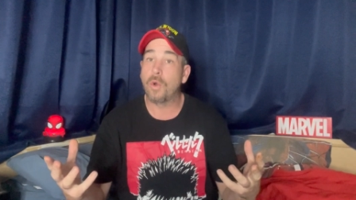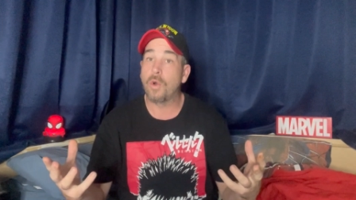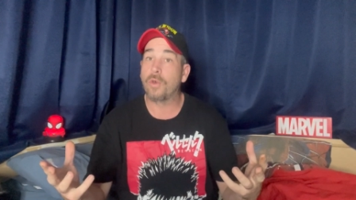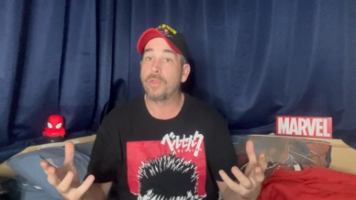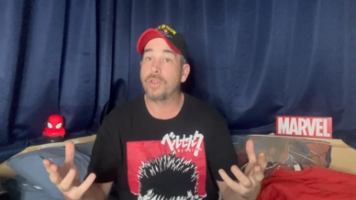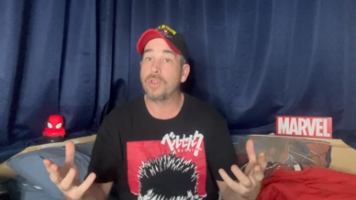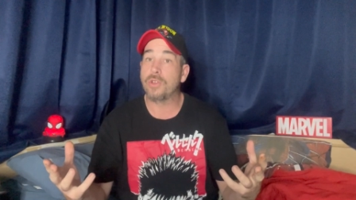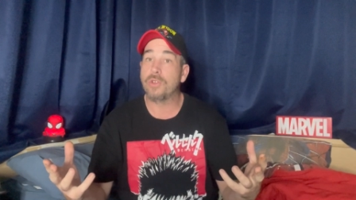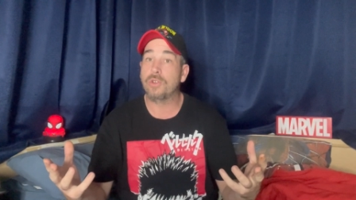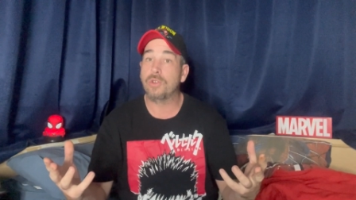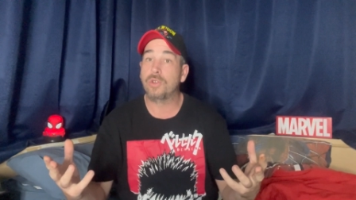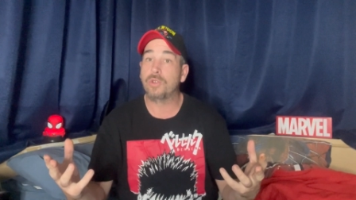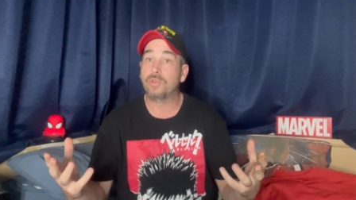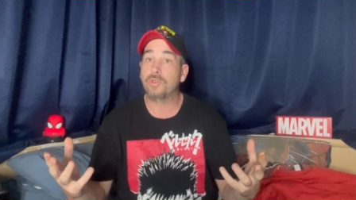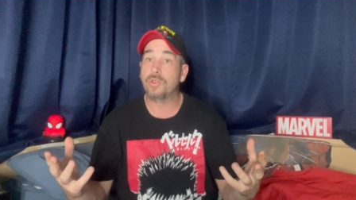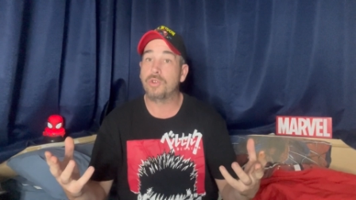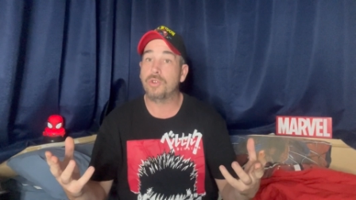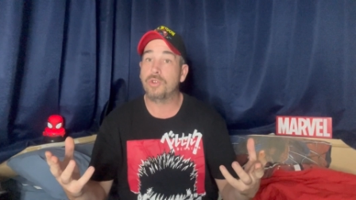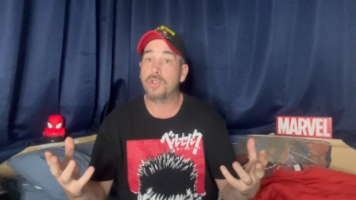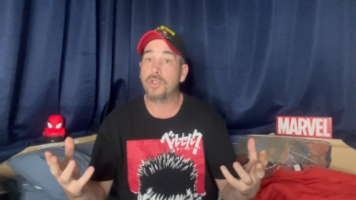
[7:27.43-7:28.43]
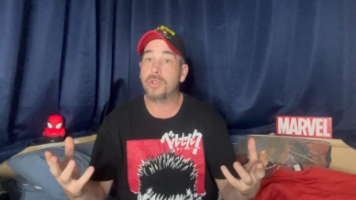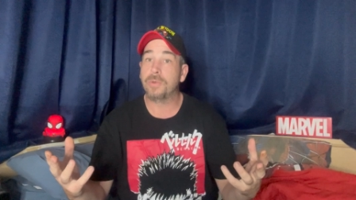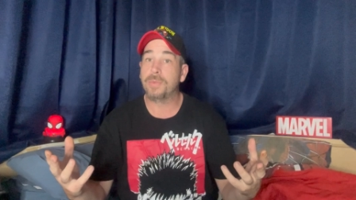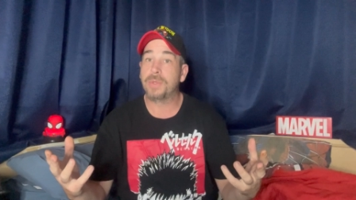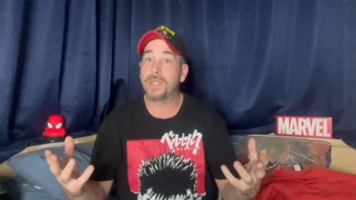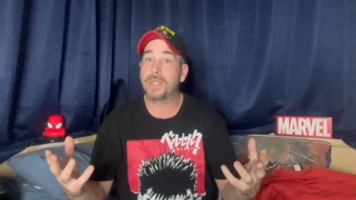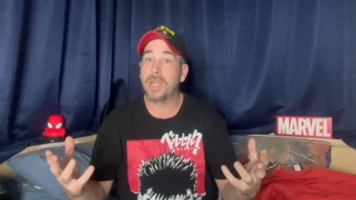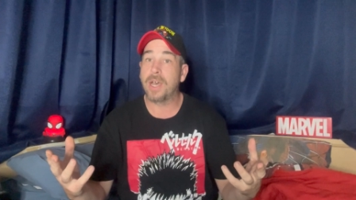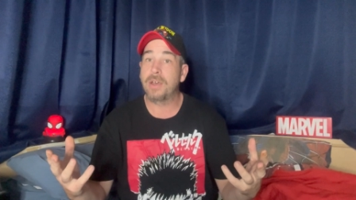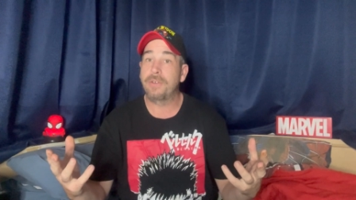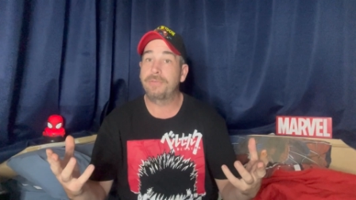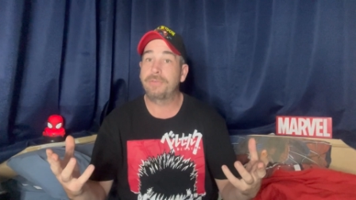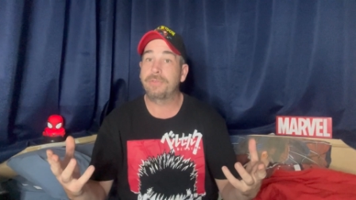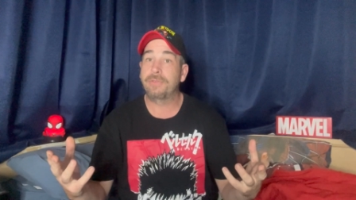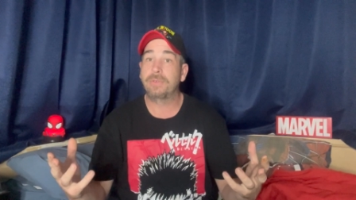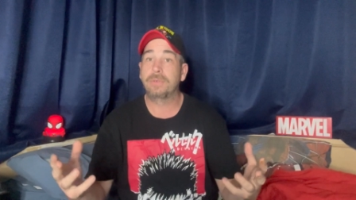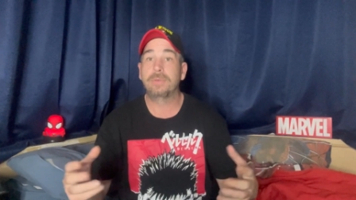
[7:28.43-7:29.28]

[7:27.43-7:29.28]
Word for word: all the usual YouTube stuff.